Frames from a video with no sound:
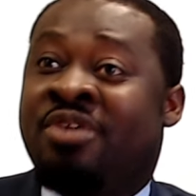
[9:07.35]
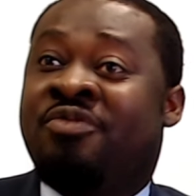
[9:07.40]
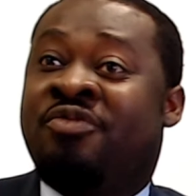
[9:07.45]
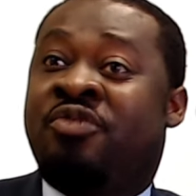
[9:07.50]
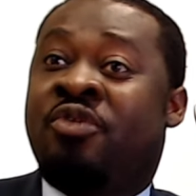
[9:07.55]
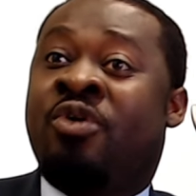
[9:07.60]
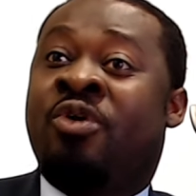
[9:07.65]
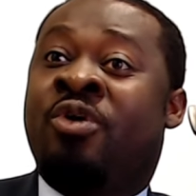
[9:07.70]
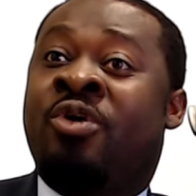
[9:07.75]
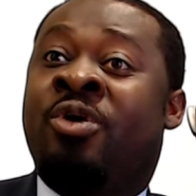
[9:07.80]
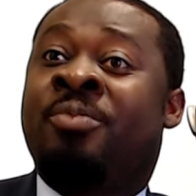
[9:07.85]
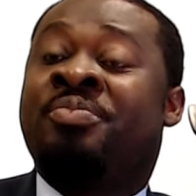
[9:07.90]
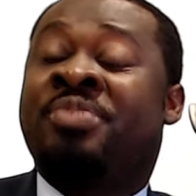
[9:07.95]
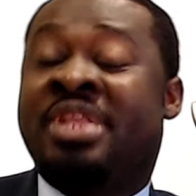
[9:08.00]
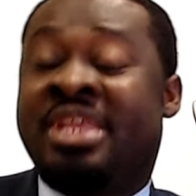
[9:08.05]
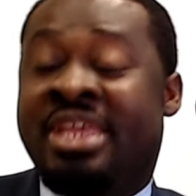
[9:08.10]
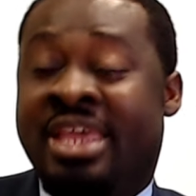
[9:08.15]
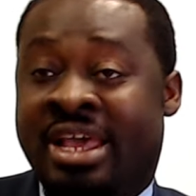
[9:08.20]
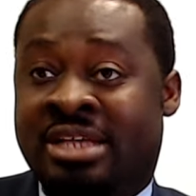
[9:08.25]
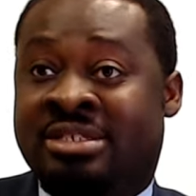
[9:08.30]
for
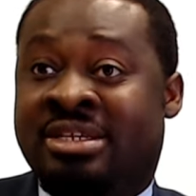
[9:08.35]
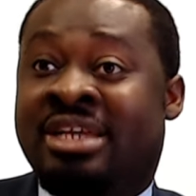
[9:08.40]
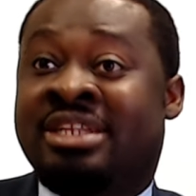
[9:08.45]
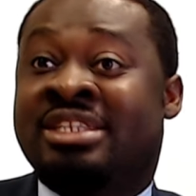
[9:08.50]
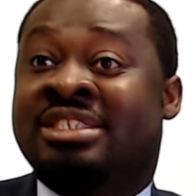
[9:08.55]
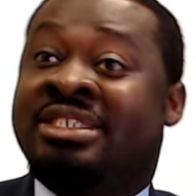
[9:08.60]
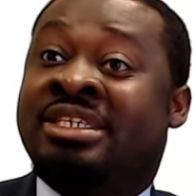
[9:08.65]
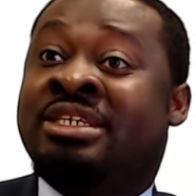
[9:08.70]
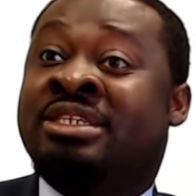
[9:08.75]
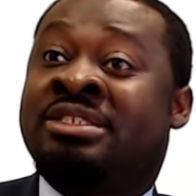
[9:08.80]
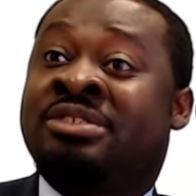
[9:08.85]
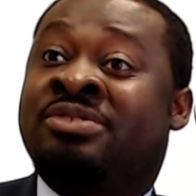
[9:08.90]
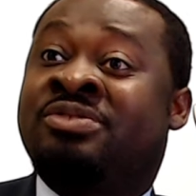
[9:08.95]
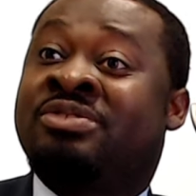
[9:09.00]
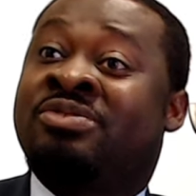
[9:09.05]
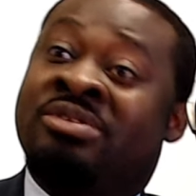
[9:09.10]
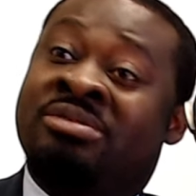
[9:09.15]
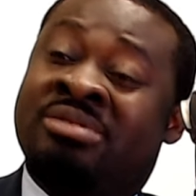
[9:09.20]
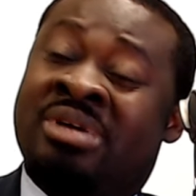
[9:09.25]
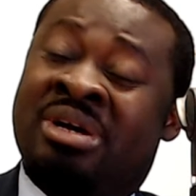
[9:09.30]
years and jailed
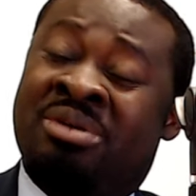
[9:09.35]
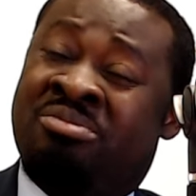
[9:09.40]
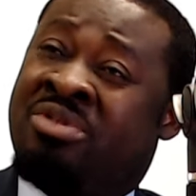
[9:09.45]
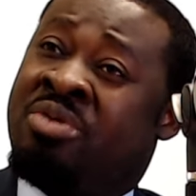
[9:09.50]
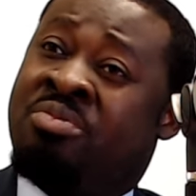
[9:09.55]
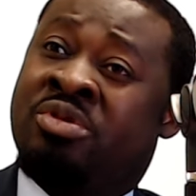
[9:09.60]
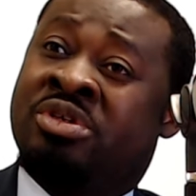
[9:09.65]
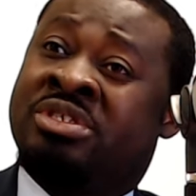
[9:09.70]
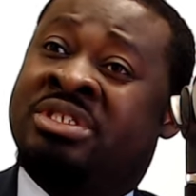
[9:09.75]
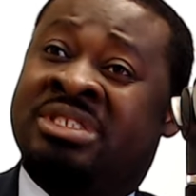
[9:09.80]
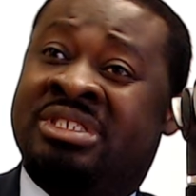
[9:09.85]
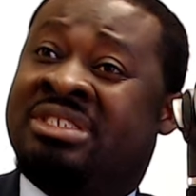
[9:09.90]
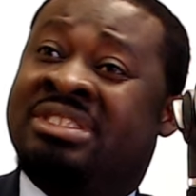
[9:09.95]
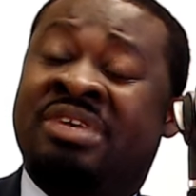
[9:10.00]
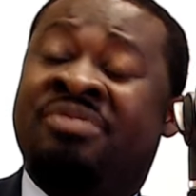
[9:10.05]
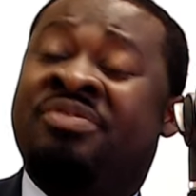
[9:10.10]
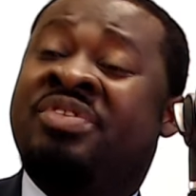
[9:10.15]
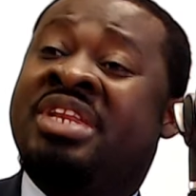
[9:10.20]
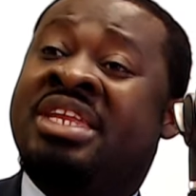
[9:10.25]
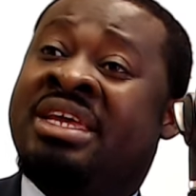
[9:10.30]
almost
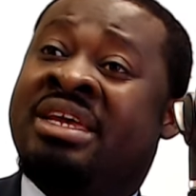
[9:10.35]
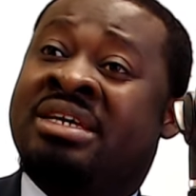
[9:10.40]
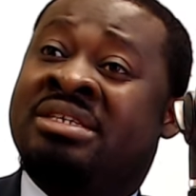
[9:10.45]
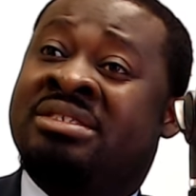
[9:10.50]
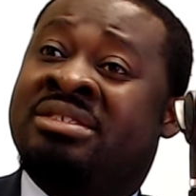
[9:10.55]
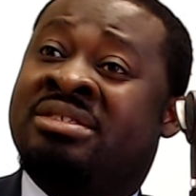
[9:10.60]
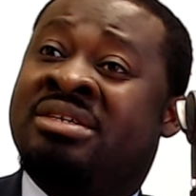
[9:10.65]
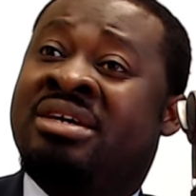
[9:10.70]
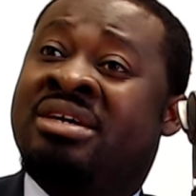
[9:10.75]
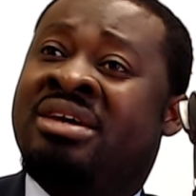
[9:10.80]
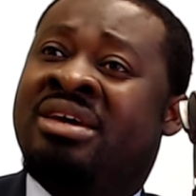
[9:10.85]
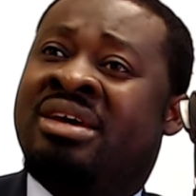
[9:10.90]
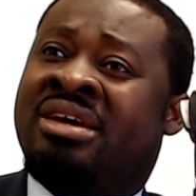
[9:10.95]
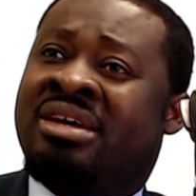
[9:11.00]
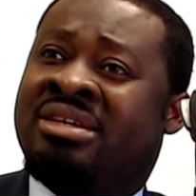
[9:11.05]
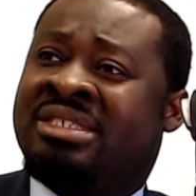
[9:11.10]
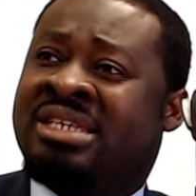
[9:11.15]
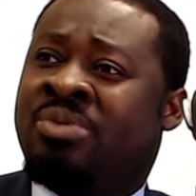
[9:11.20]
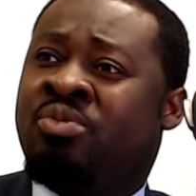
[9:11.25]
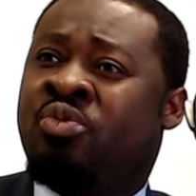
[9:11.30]
7 years
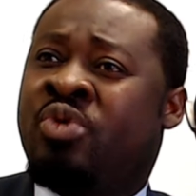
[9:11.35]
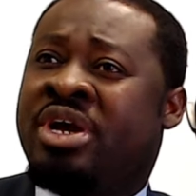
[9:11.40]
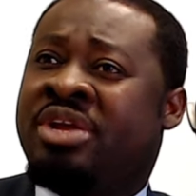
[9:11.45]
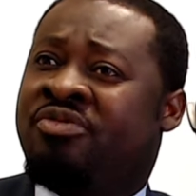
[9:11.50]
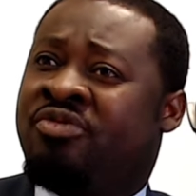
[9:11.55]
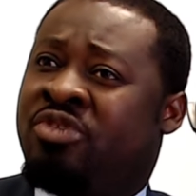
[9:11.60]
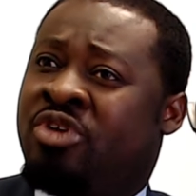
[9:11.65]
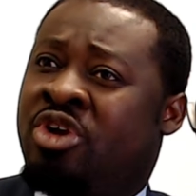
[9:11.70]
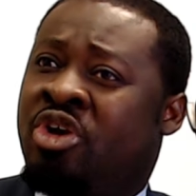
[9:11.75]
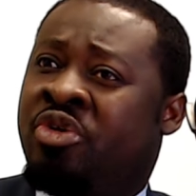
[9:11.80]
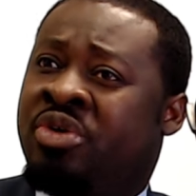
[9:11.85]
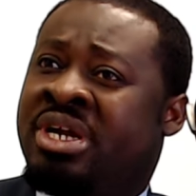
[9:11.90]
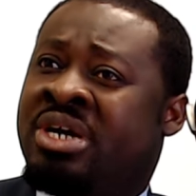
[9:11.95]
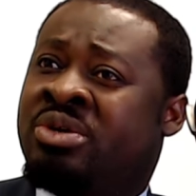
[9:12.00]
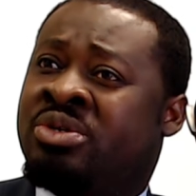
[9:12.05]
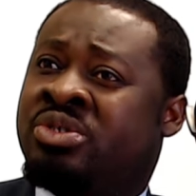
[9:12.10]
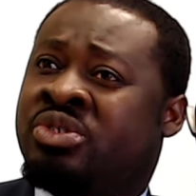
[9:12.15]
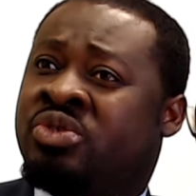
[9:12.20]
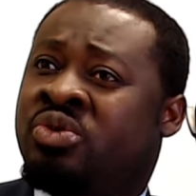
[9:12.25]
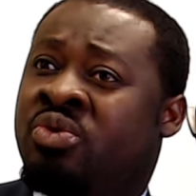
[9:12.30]
somewhere in Florida or
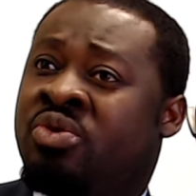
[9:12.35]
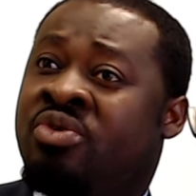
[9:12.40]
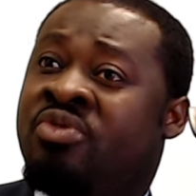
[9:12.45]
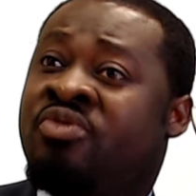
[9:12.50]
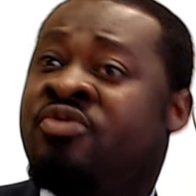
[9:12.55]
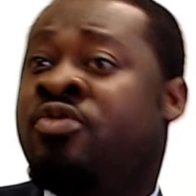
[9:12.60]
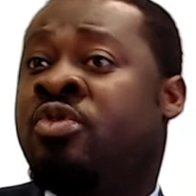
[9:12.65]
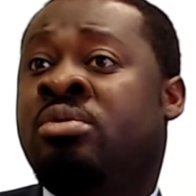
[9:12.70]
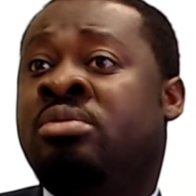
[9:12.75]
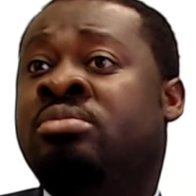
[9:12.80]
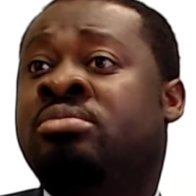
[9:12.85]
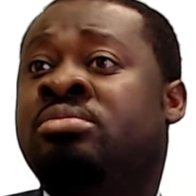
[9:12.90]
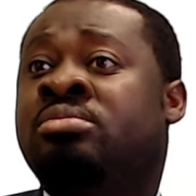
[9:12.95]
so for